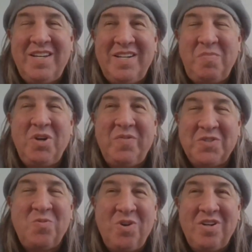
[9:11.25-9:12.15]
in a
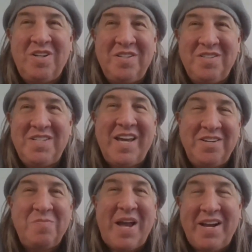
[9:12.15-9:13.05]
perfect world, yeah,
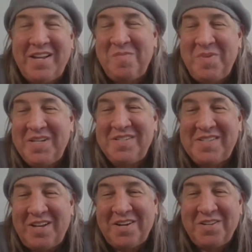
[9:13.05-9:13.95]
you're buying on the bid and
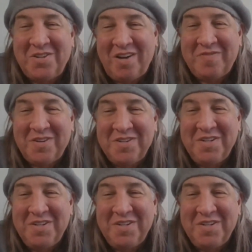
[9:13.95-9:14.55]
selling on the offer.